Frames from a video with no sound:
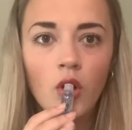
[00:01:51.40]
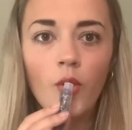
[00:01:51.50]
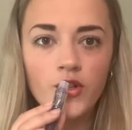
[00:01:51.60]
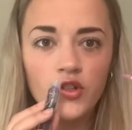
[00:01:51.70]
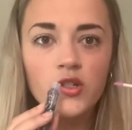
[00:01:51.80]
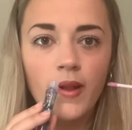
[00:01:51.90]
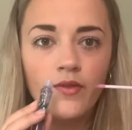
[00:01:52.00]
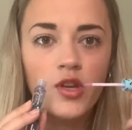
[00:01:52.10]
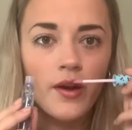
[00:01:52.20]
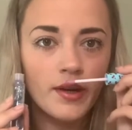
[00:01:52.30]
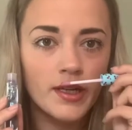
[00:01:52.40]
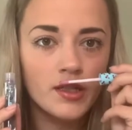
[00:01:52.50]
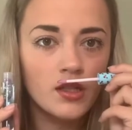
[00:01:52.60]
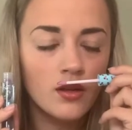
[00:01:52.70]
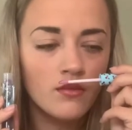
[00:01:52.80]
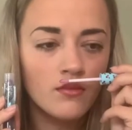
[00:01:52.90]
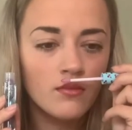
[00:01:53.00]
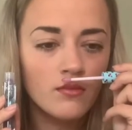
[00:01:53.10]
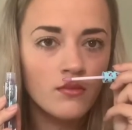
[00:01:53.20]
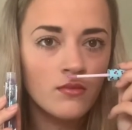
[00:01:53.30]
Oh, it does smell of cherries.
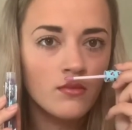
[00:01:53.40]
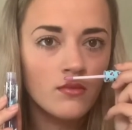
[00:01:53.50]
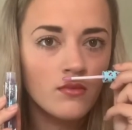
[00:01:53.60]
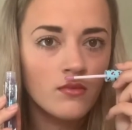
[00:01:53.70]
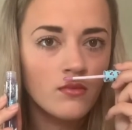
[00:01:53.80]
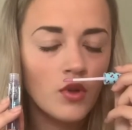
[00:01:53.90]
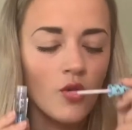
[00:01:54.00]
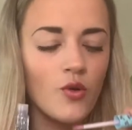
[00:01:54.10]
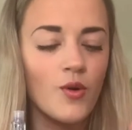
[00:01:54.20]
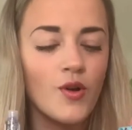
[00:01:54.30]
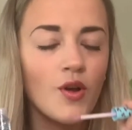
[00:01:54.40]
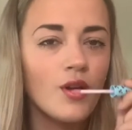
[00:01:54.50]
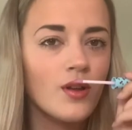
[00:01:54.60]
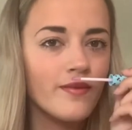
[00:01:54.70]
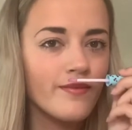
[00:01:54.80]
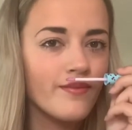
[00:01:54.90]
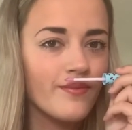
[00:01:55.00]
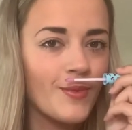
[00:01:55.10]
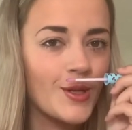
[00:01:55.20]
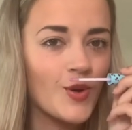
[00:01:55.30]
Oh,
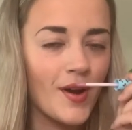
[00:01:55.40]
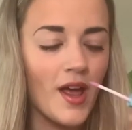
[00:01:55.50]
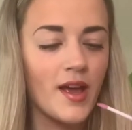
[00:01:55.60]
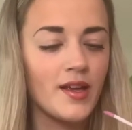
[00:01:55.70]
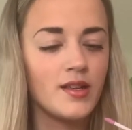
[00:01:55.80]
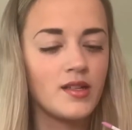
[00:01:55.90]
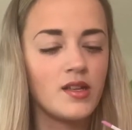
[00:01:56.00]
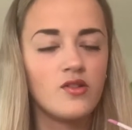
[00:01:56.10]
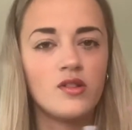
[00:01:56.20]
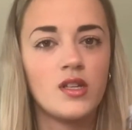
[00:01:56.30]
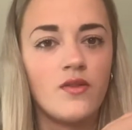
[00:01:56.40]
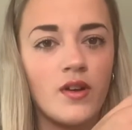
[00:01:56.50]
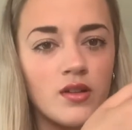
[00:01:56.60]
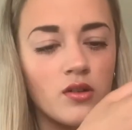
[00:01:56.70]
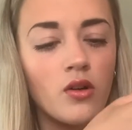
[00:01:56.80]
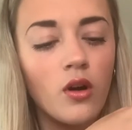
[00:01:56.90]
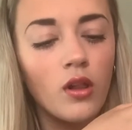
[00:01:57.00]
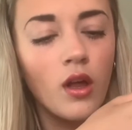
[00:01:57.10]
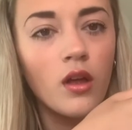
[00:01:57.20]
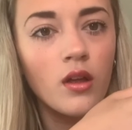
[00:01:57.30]
that's quite nice. Let's just see if it has a
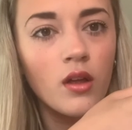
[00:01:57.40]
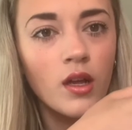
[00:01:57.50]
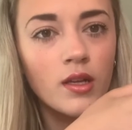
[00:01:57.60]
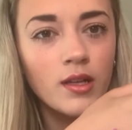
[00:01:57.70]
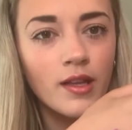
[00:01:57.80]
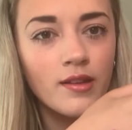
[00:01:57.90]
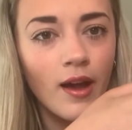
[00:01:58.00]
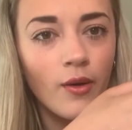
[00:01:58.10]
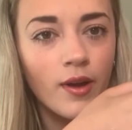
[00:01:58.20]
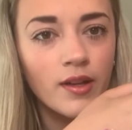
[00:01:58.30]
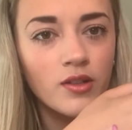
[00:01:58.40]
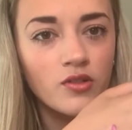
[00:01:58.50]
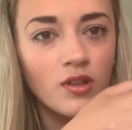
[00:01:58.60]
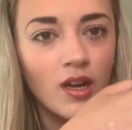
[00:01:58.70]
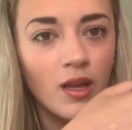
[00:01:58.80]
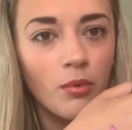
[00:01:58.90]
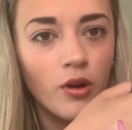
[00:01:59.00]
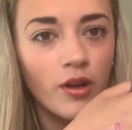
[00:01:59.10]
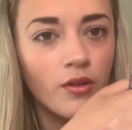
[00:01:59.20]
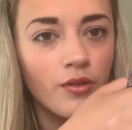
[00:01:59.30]
colour. I doubt it because it's just a lip
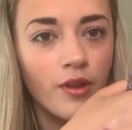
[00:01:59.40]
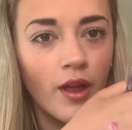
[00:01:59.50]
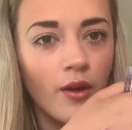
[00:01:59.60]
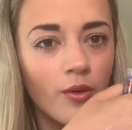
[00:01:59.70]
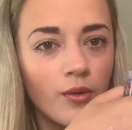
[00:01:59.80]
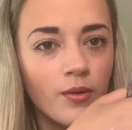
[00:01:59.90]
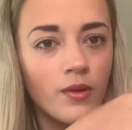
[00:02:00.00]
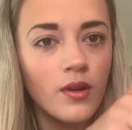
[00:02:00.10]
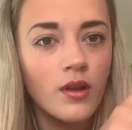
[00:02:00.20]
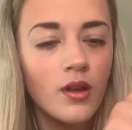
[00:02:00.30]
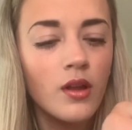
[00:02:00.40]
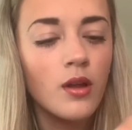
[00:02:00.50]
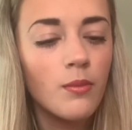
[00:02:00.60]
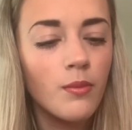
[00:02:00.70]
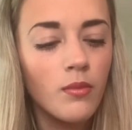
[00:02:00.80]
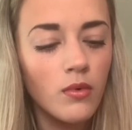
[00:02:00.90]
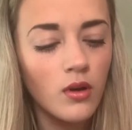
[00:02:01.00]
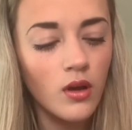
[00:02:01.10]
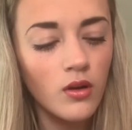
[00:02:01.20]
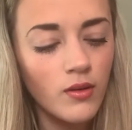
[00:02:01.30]
oil. No.
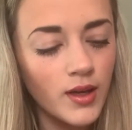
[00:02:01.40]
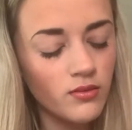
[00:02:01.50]
Oh,